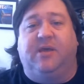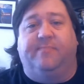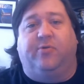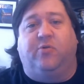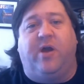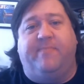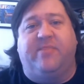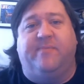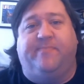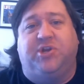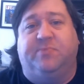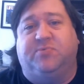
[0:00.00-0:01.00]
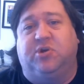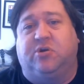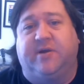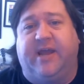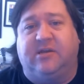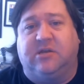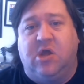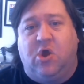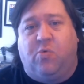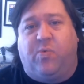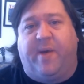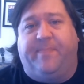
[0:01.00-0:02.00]
being employed by the bishop to create
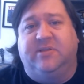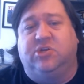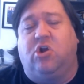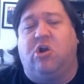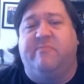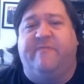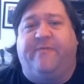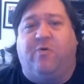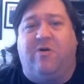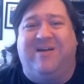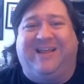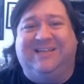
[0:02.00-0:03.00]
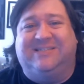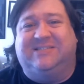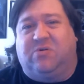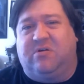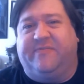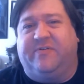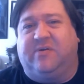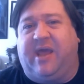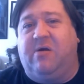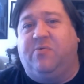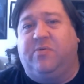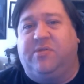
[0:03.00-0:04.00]
weapons and armor for it. He's sort of
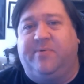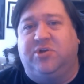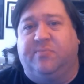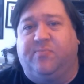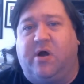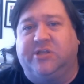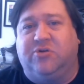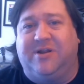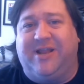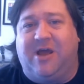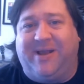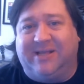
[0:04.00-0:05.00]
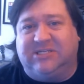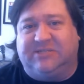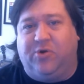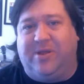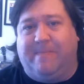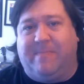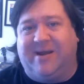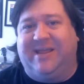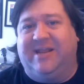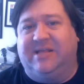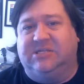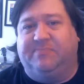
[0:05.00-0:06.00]
okay with what the bishop wants right now because he's putting
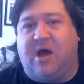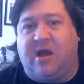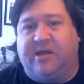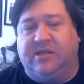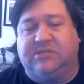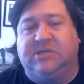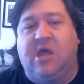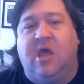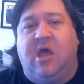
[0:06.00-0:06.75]
money in his pockets.